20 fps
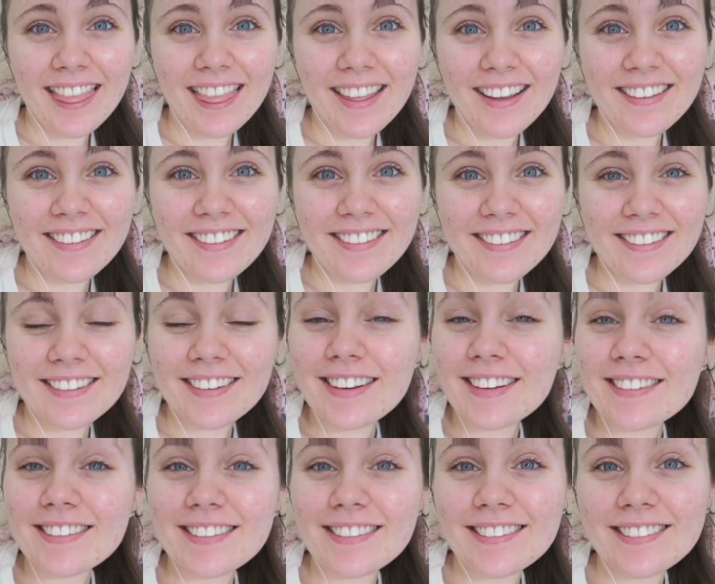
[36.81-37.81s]
I think that looks
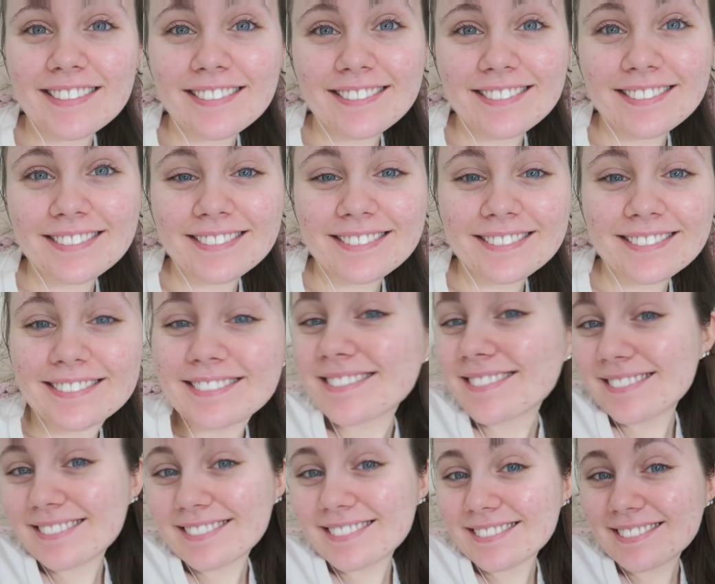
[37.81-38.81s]
nice.
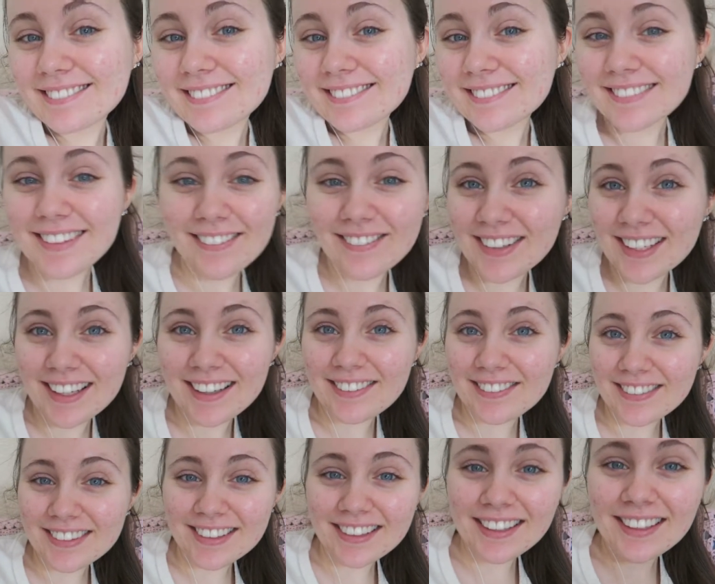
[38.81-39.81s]
Living
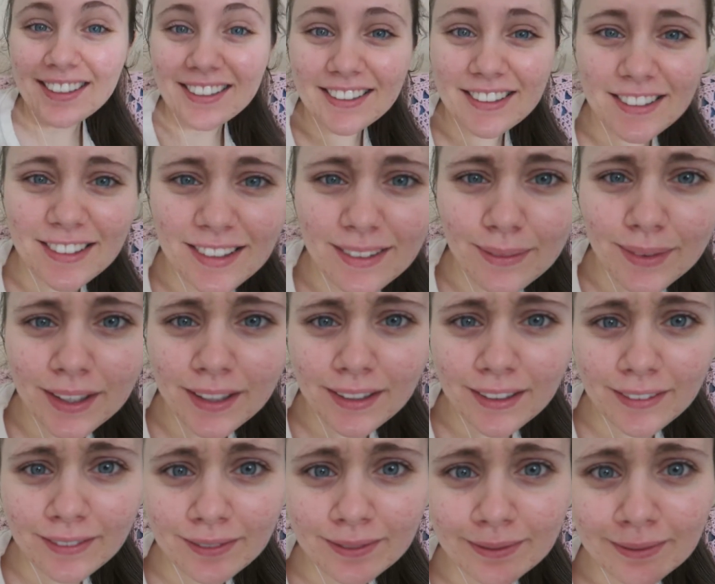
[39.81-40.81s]
life, really. That's something
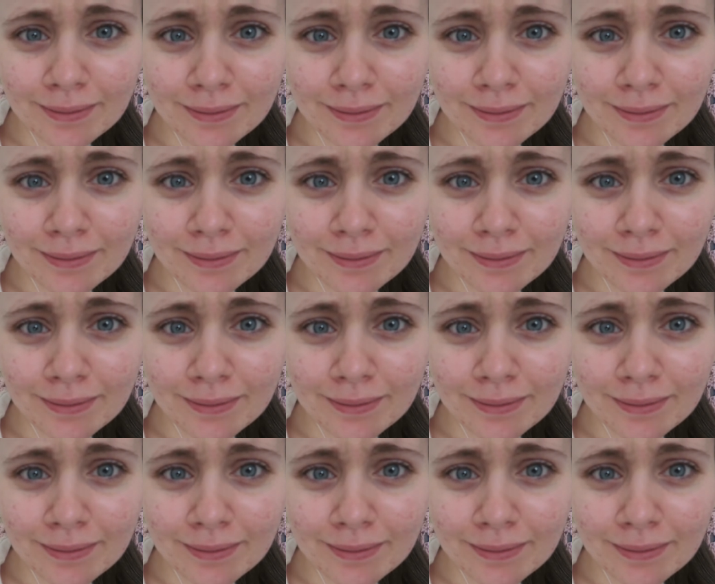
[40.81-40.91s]
on you.